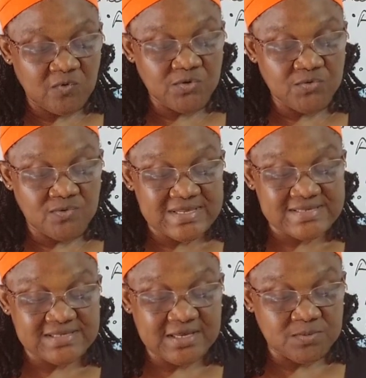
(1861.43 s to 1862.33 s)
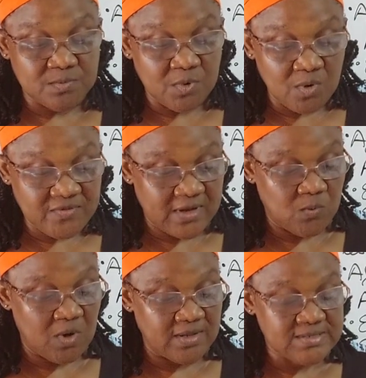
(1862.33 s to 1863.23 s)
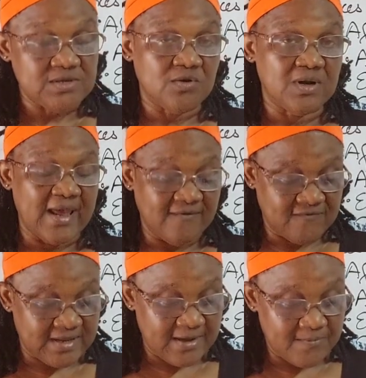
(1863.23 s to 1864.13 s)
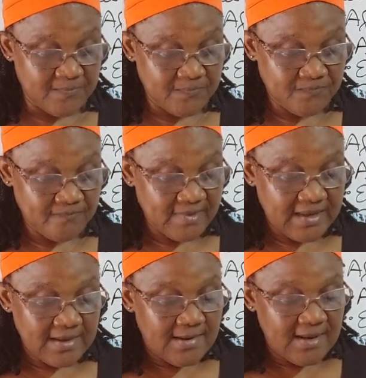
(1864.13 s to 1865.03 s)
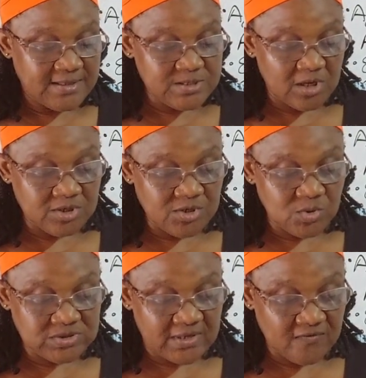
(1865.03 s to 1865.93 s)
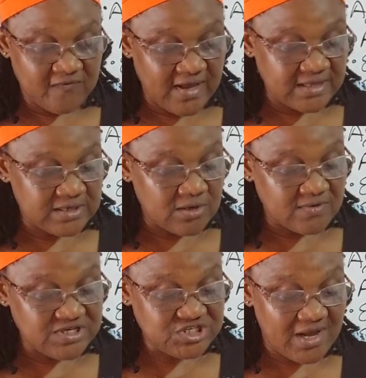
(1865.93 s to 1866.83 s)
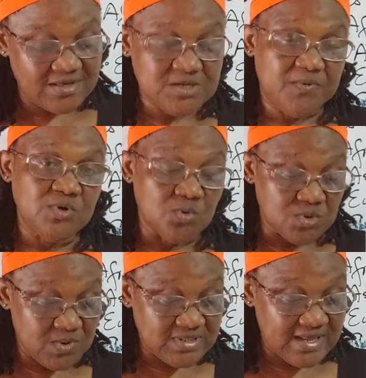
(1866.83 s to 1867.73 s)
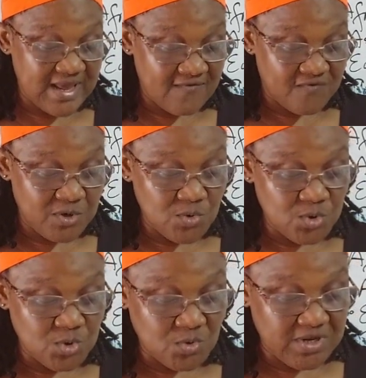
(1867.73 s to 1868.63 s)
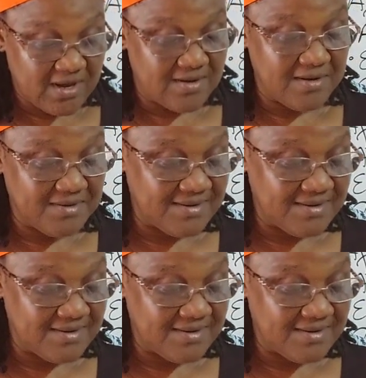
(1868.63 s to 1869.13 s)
going through this stage more than once in her lifetime. It is not unusual to find that another child is produced with every new union.